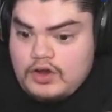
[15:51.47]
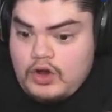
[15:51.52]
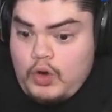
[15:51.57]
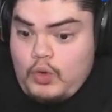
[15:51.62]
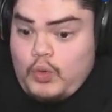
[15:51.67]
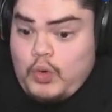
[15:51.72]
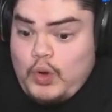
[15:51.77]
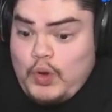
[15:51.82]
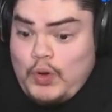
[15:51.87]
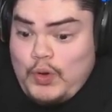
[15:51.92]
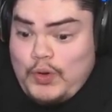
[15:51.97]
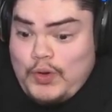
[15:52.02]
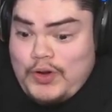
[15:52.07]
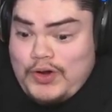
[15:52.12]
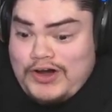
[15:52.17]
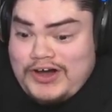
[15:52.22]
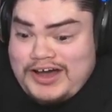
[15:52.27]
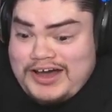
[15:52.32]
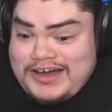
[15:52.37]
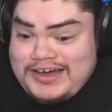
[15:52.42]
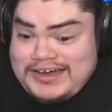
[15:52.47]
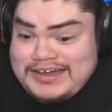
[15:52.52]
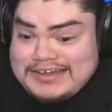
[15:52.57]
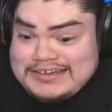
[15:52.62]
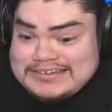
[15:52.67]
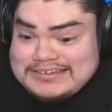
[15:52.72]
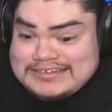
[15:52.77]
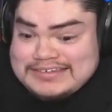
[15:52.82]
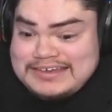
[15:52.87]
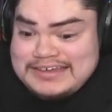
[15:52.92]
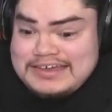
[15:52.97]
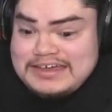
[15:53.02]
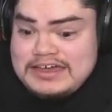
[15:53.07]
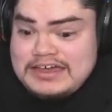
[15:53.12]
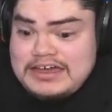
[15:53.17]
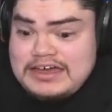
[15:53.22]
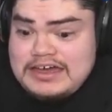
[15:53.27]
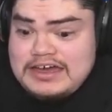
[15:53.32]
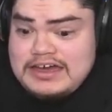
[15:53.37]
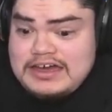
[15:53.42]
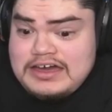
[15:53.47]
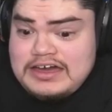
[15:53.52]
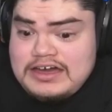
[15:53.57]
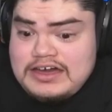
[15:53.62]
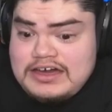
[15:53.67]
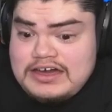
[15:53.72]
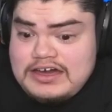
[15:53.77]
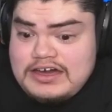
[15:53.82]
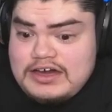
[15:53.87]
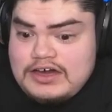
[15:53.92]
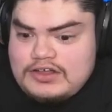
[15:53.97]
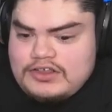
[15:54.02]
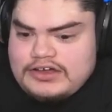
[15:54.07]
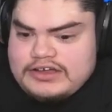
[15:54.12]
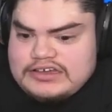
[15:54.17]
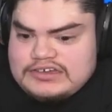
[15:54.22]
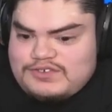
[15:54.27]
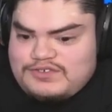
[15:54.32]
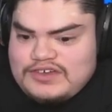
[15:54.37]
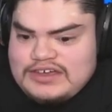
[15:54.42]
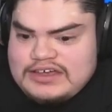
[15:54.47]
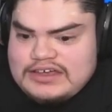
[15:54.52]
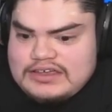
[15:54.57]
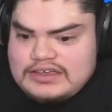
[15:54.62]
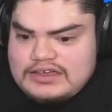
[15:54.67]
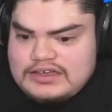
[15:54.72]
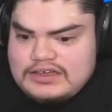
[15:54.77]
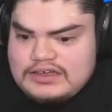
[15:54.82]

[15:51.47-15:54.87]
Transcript: What? Look at his feet.